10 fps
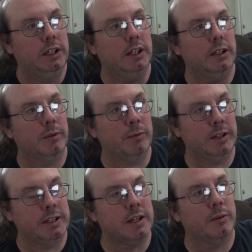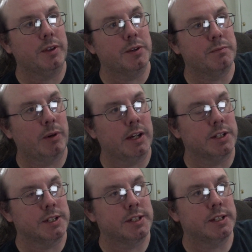Uh, we went and dealt with those
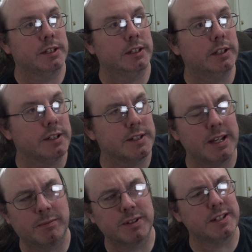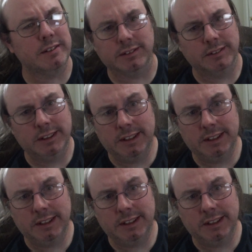branches because they were still.